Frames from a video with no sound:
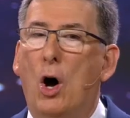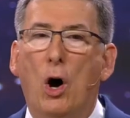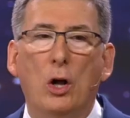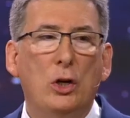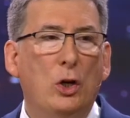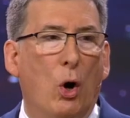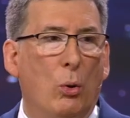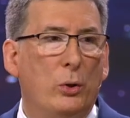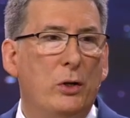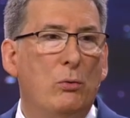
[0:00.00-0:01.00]
on
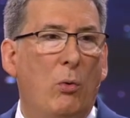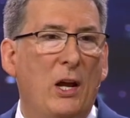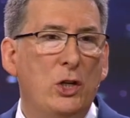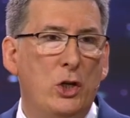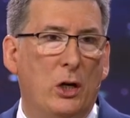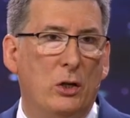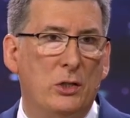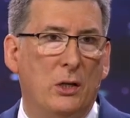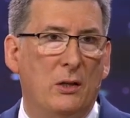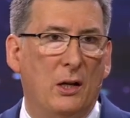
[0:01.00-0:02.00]
golden
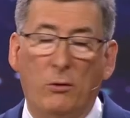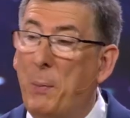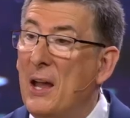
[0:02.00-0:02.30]
ratios and things.